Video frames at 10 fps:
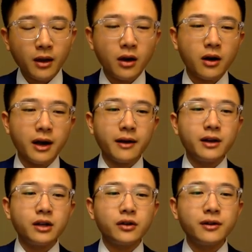Okay,
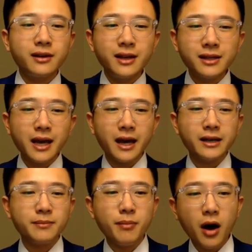so in this
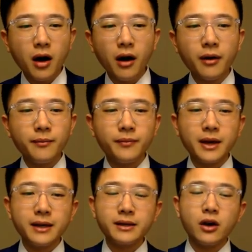case, bar
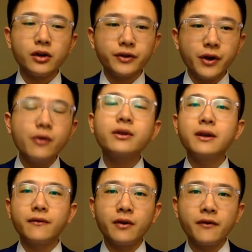is also
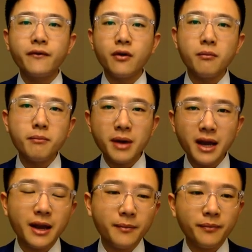different from
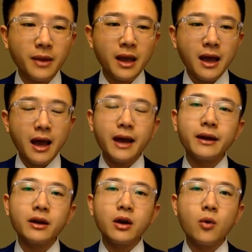B,
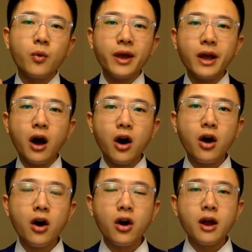and we
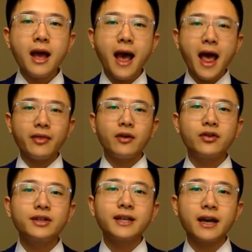are at the
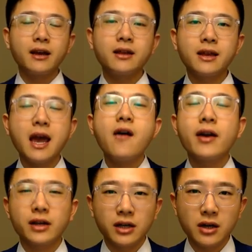second
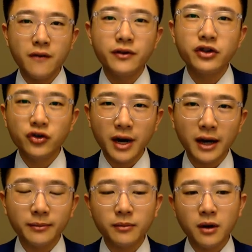character of the string.
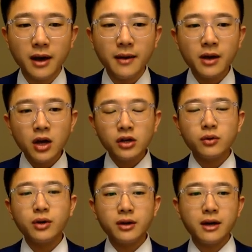Okay, so
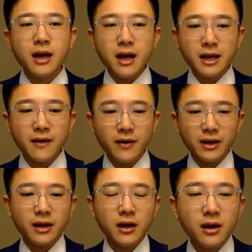we're gonna give
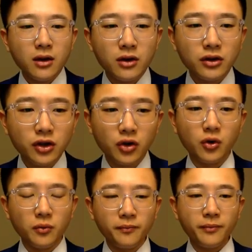it
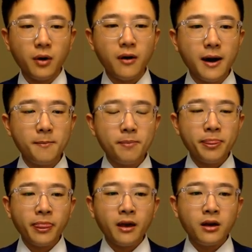2. All right.
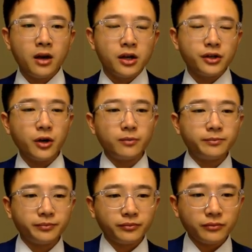So,
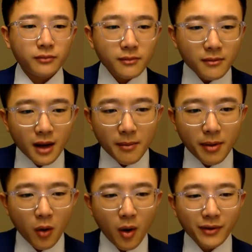
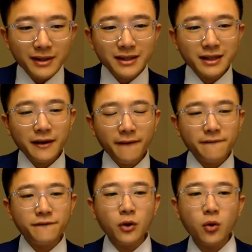but when we see
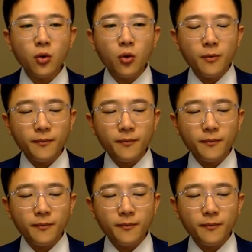foo,